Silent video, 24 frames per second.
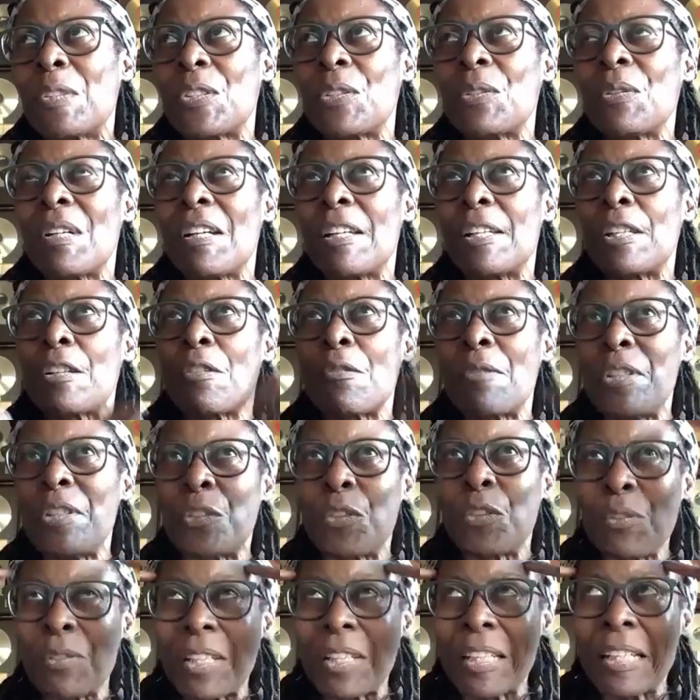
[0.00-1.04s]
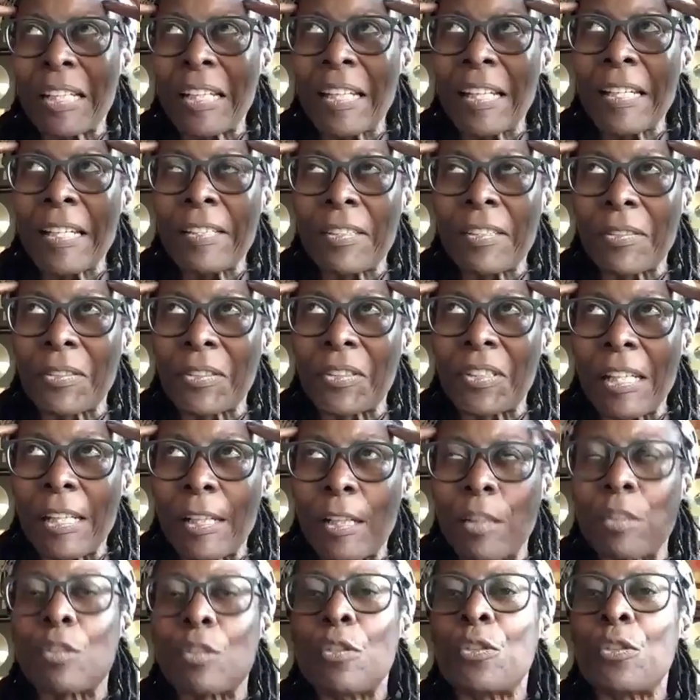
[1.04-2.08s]
so I always knew that I had to
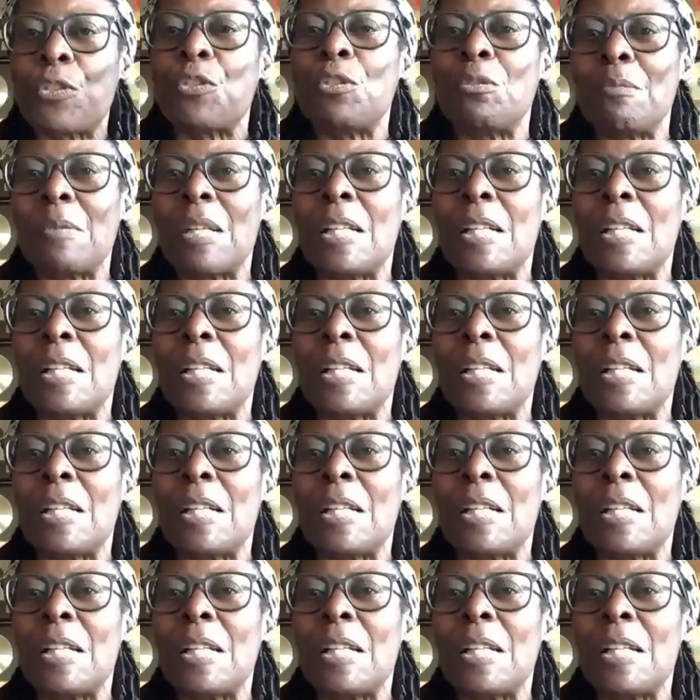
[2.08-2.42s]
stay close to